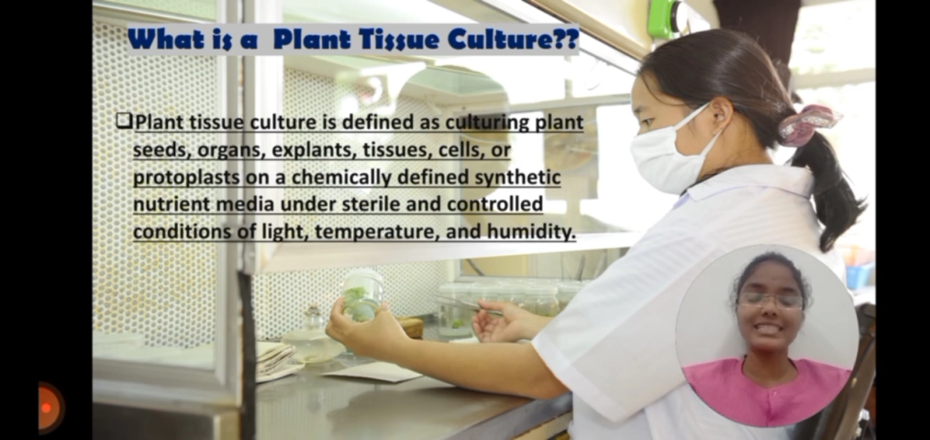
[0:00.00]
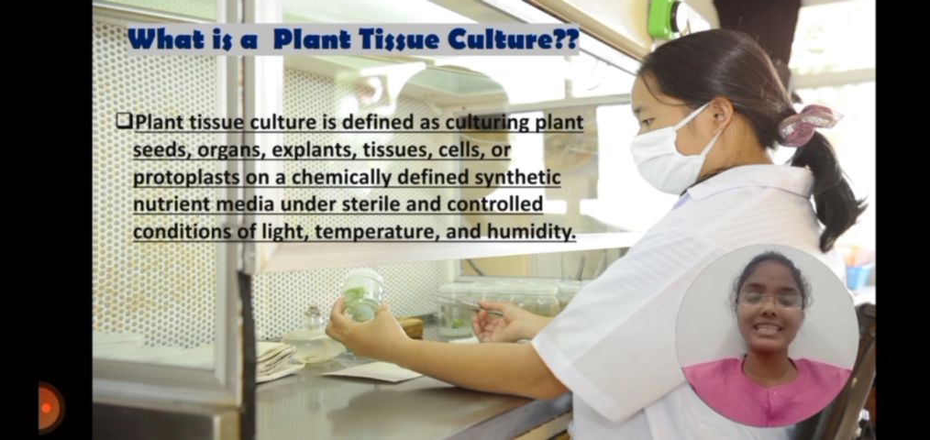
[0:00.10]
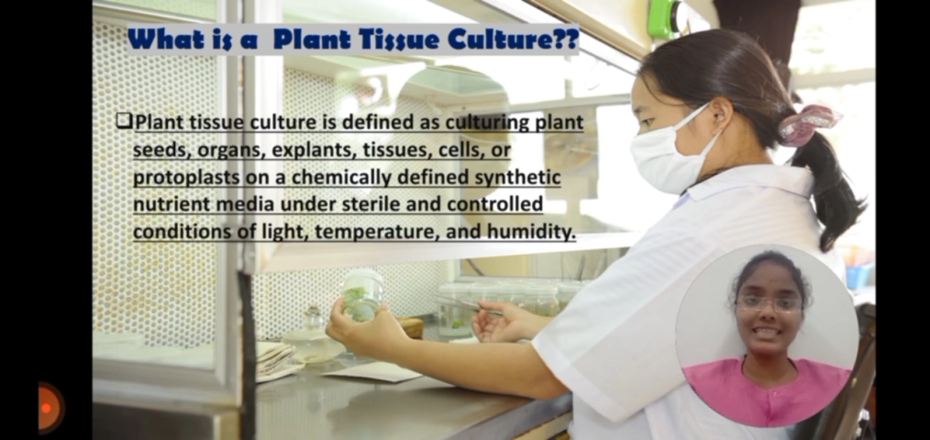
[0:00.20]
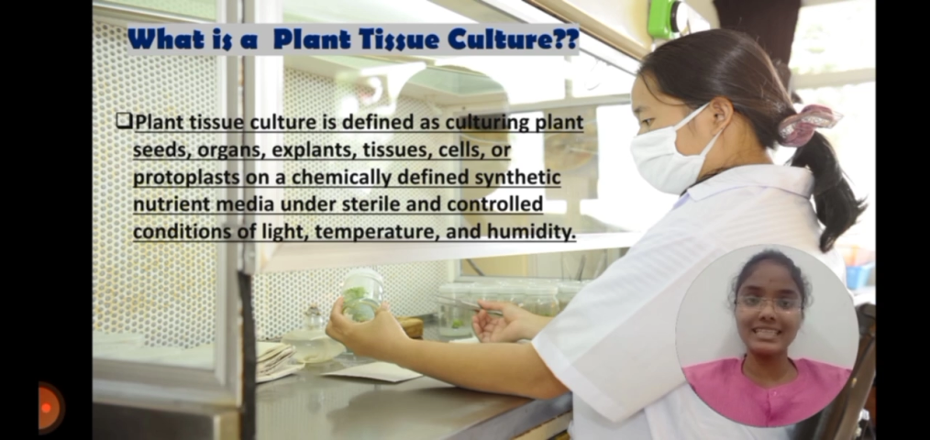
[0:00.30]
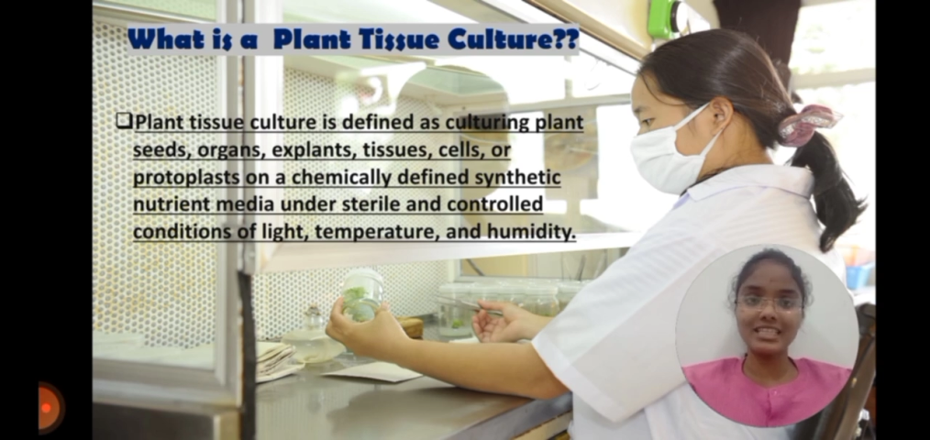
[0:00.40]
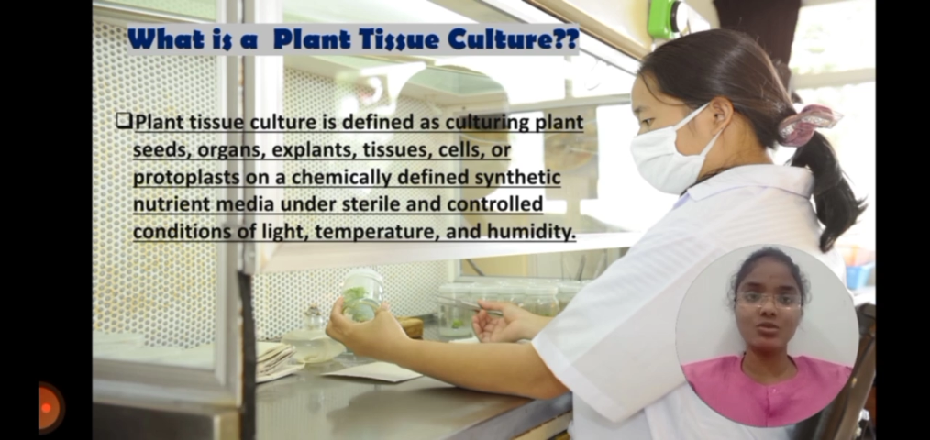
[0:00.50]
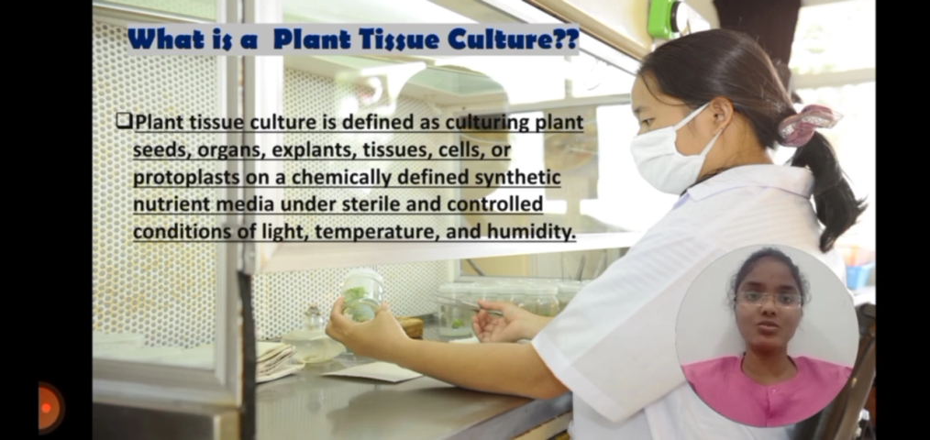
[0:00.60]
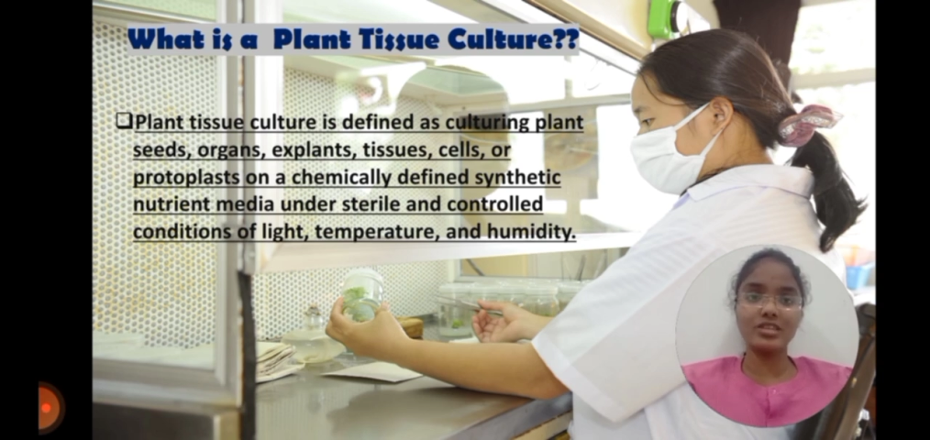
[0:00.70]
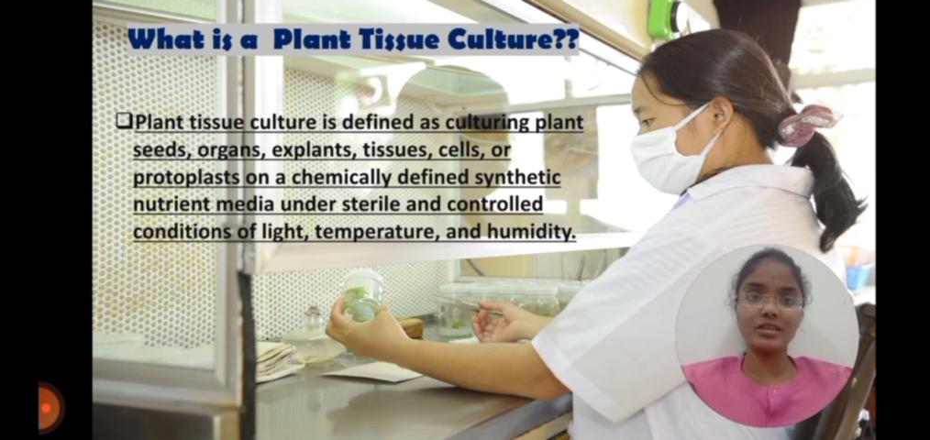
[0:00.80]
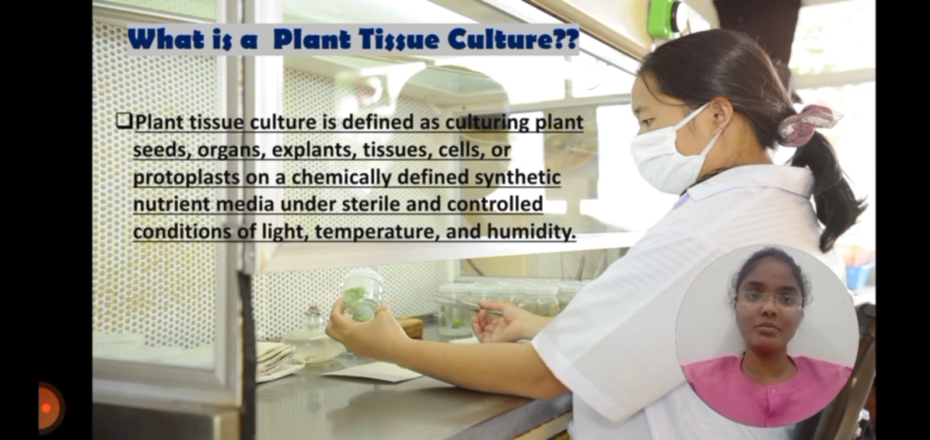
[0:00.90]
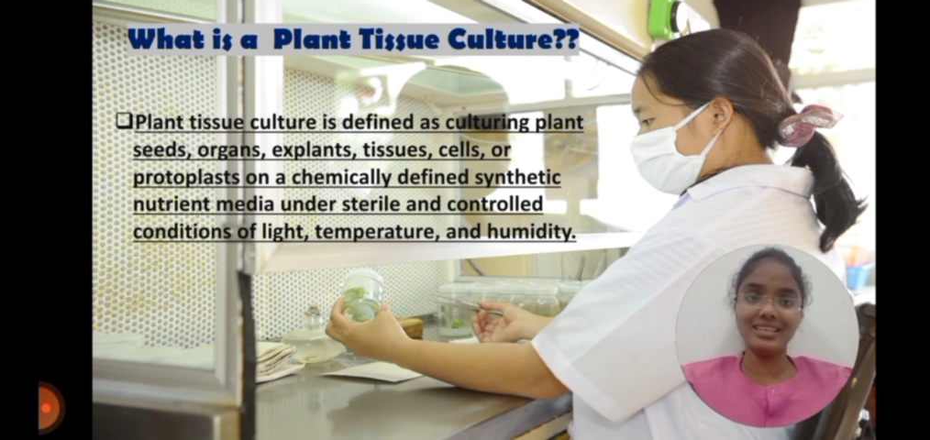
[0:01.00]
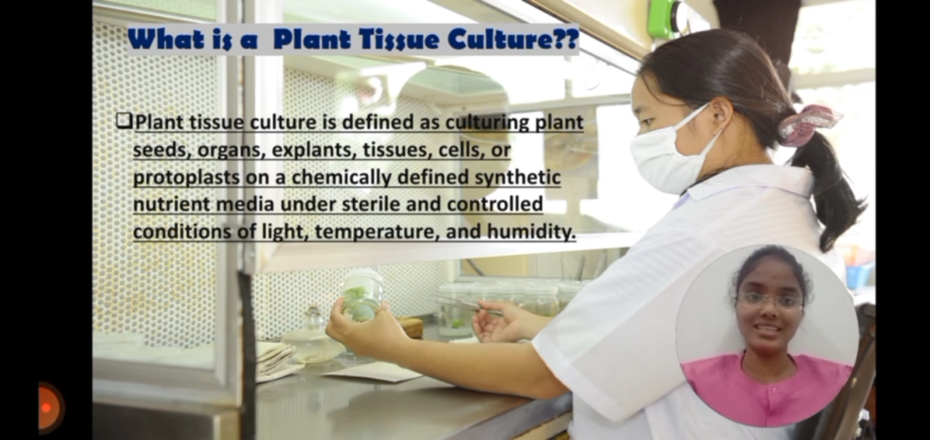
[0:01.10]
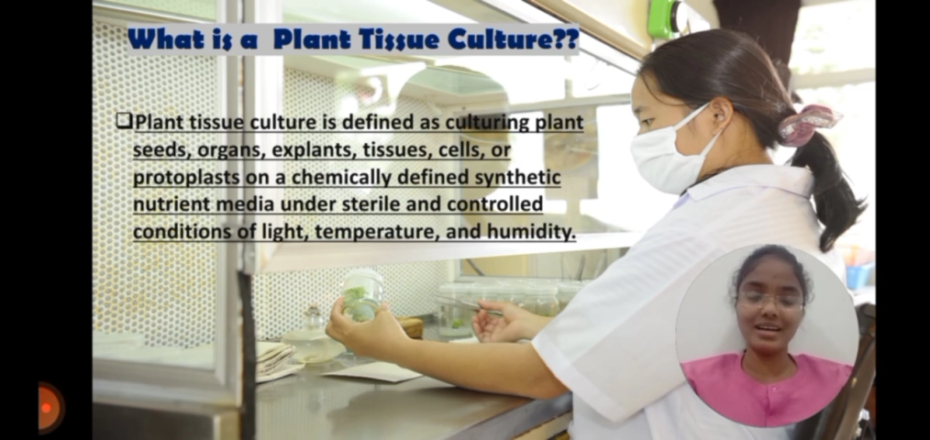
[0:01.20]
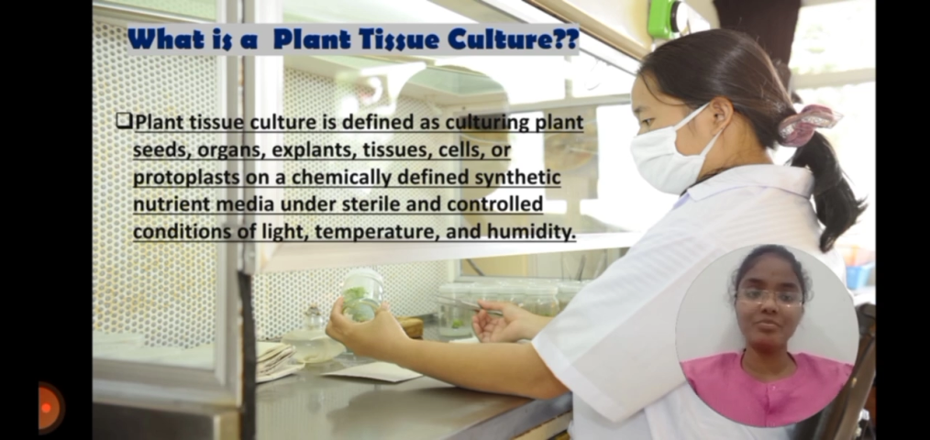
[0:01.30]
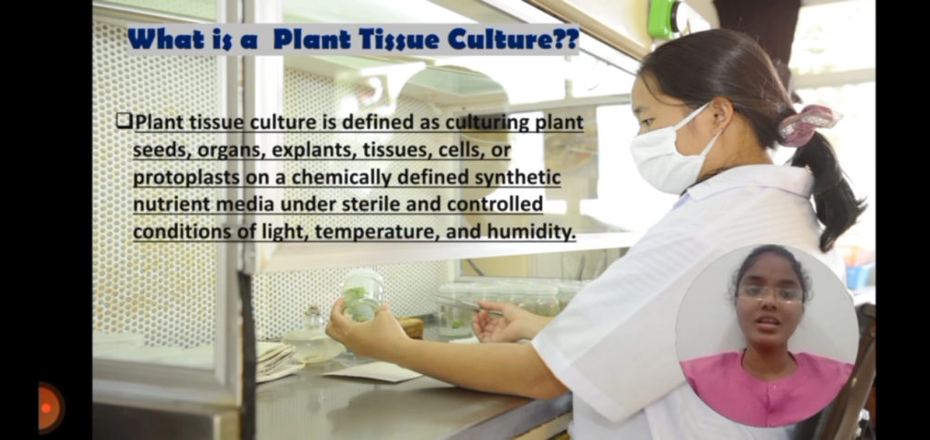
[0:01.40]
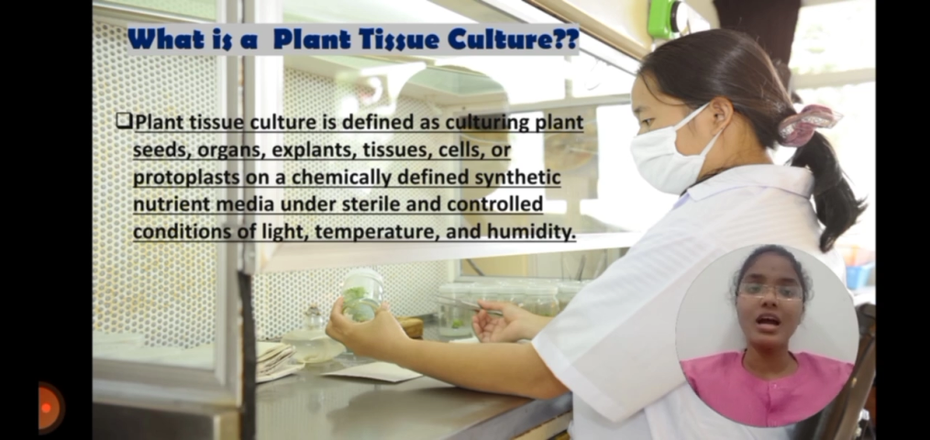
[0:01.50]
synthetic nutrient media